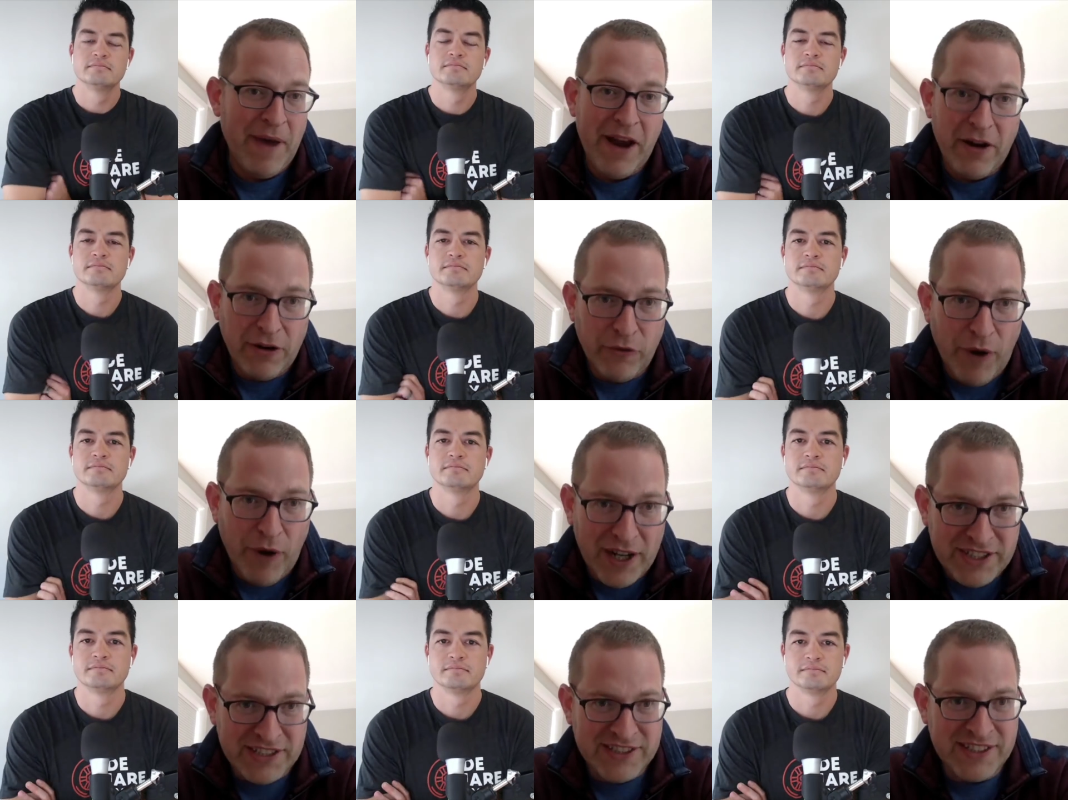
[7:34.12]
Speaker 1: mayor of
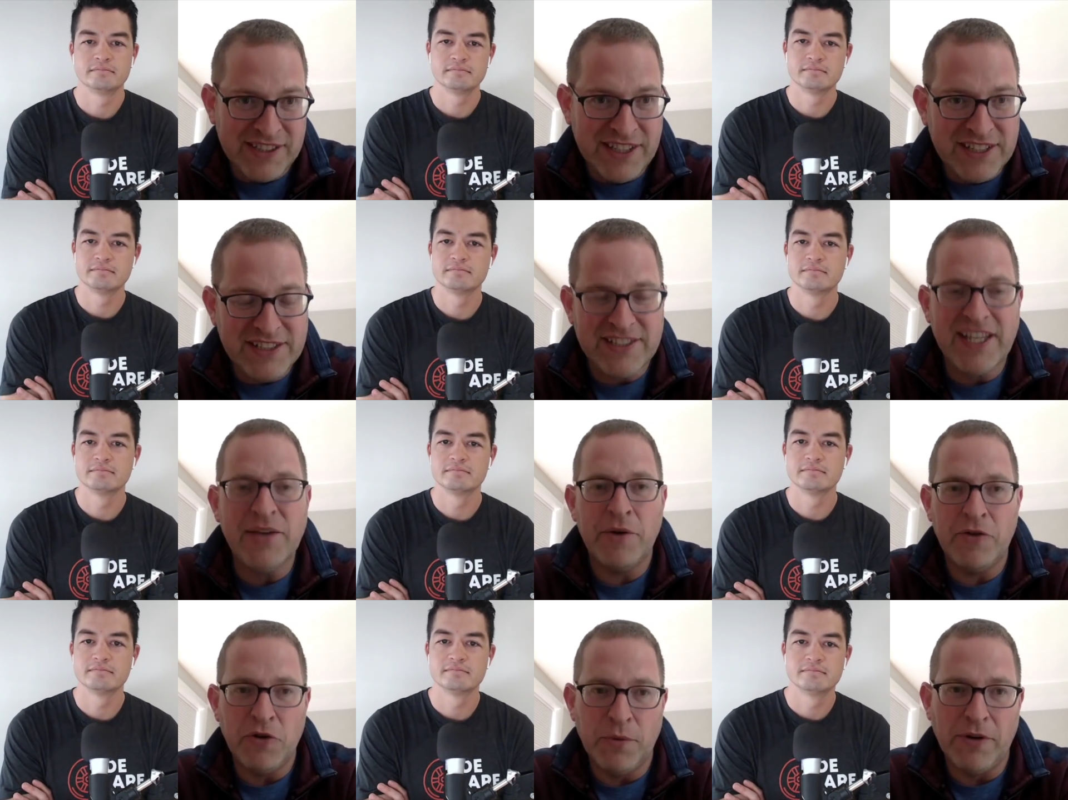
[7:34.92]
Washington,
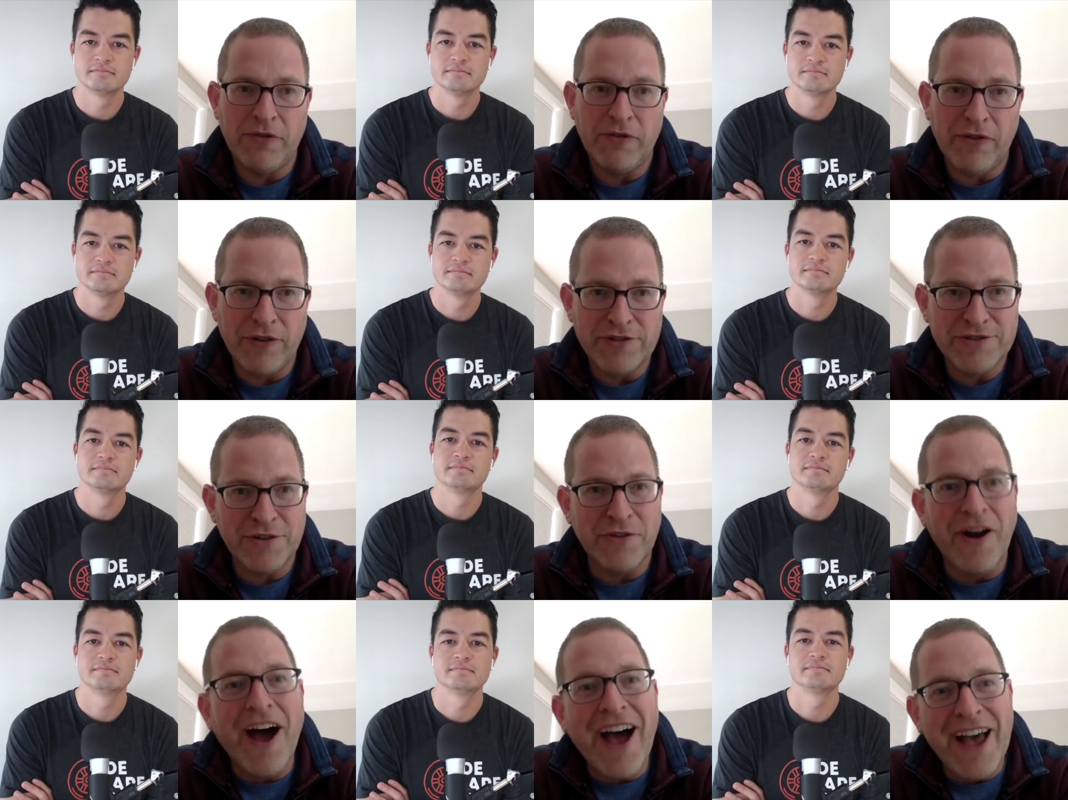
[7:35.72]
D.C. when Uber
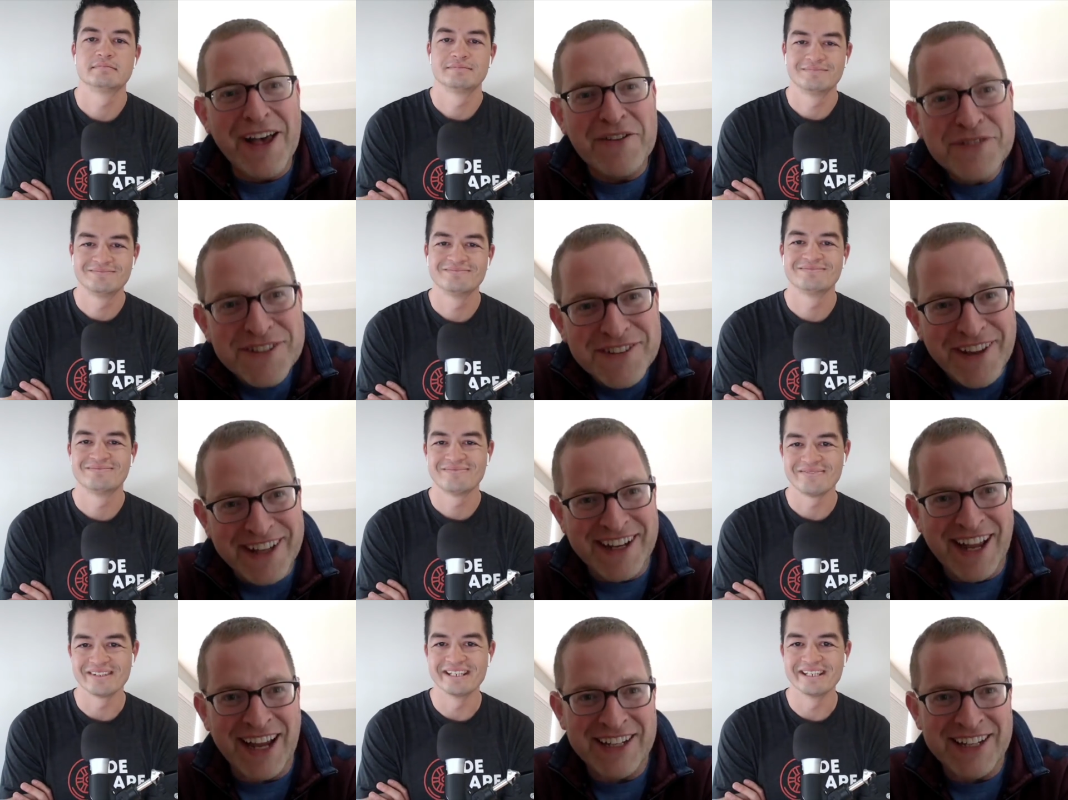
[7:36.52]
first arrived,
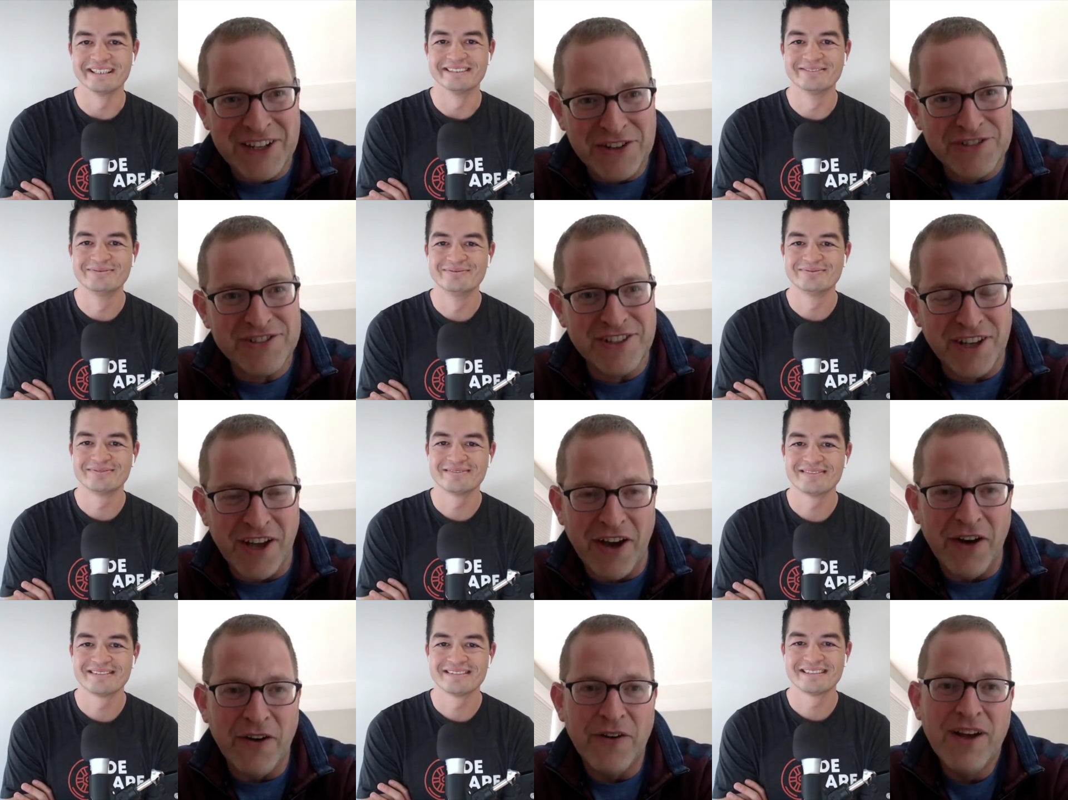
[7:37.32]
like nine yeah.
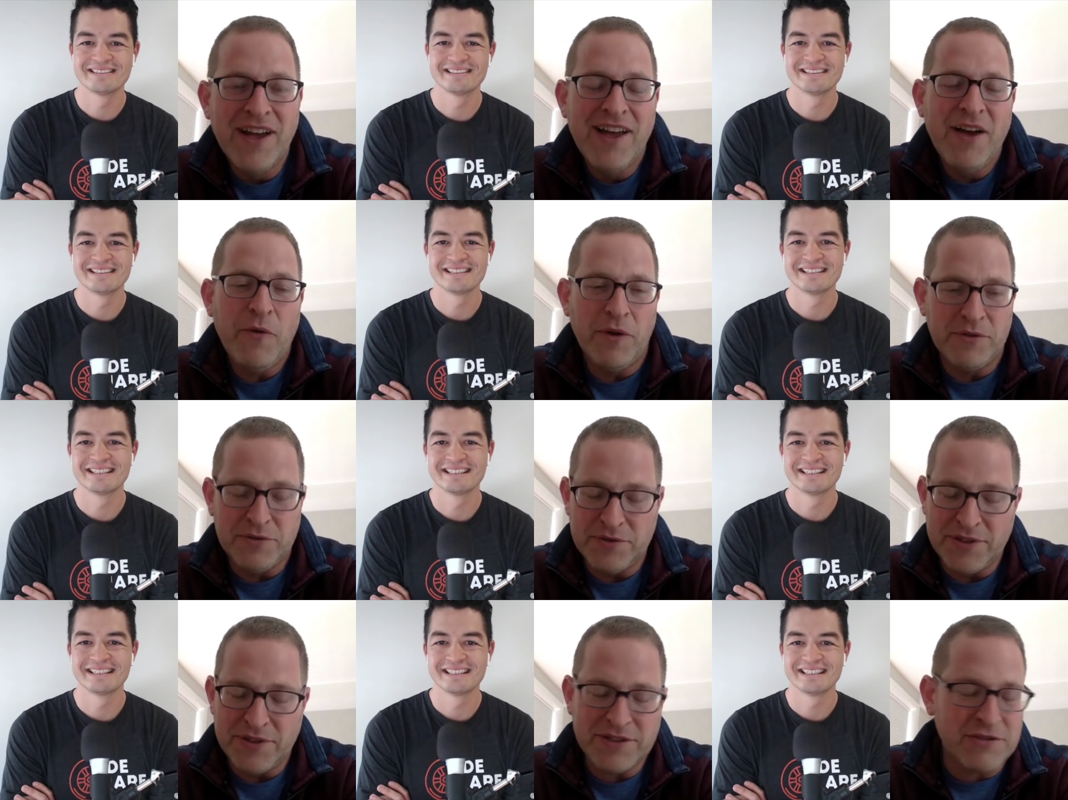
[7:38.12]
years ago,
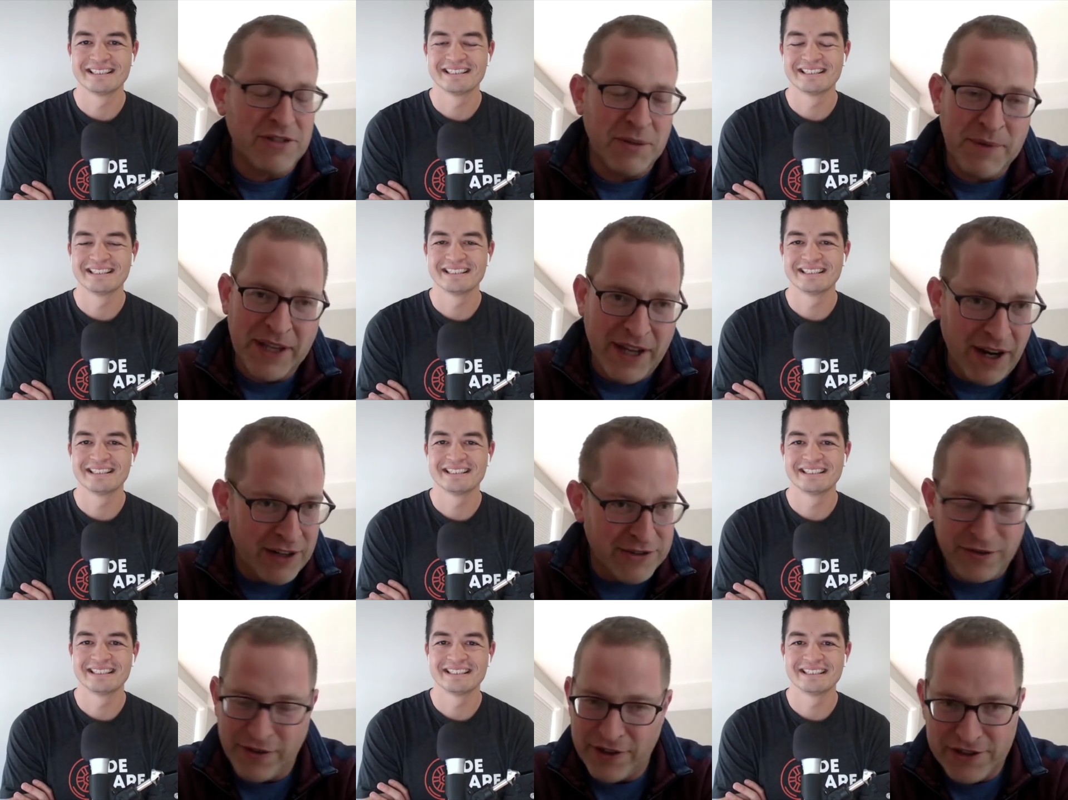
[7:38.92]
which was extremely
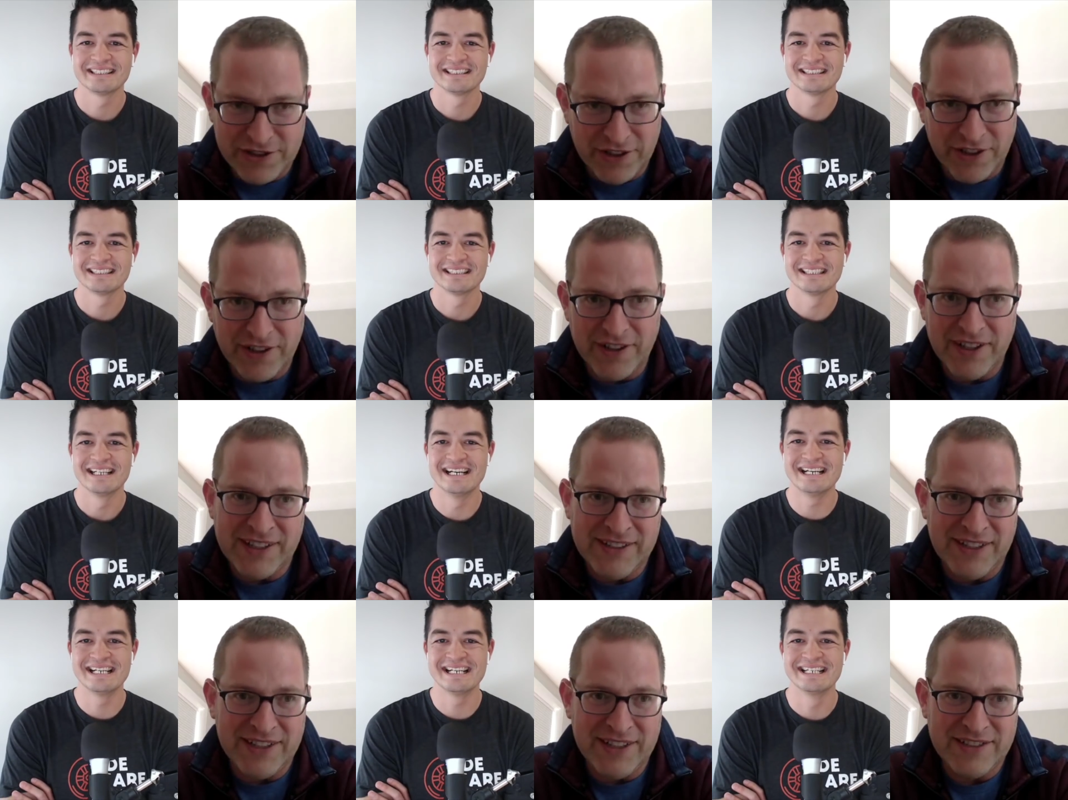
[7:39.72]

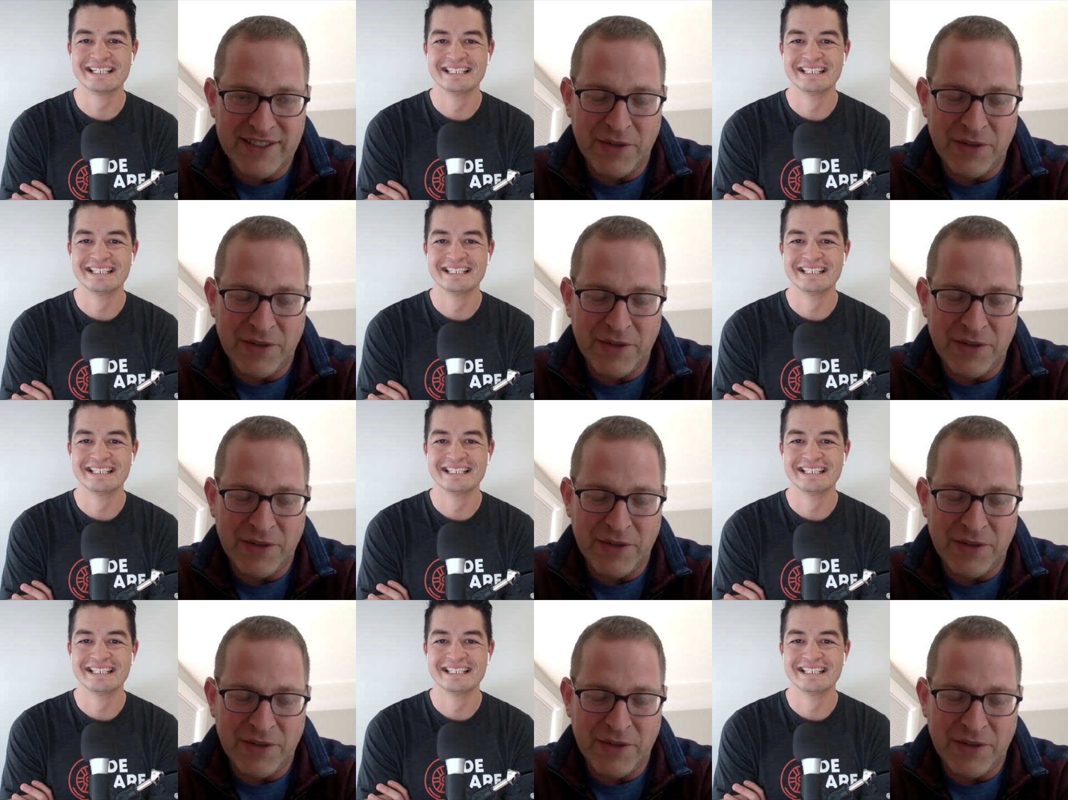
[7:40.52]
controversial in